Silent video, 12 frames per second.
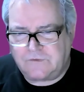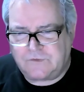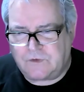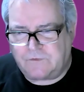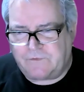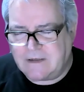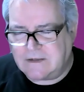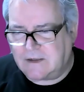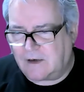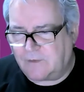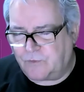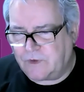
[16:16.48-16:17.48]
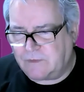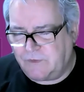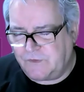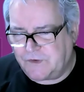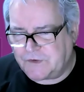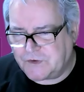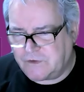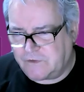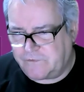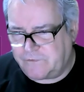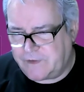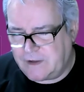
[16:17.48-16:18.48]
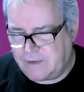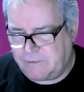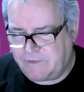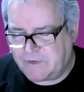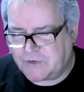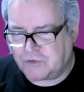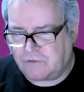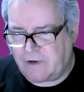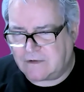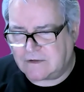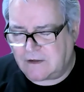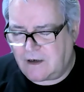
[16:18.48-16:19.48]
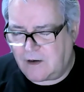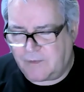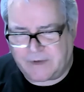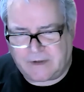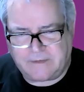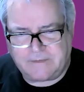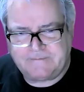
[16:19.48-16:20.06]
of ended up with the position of the provincial Grand Almoner.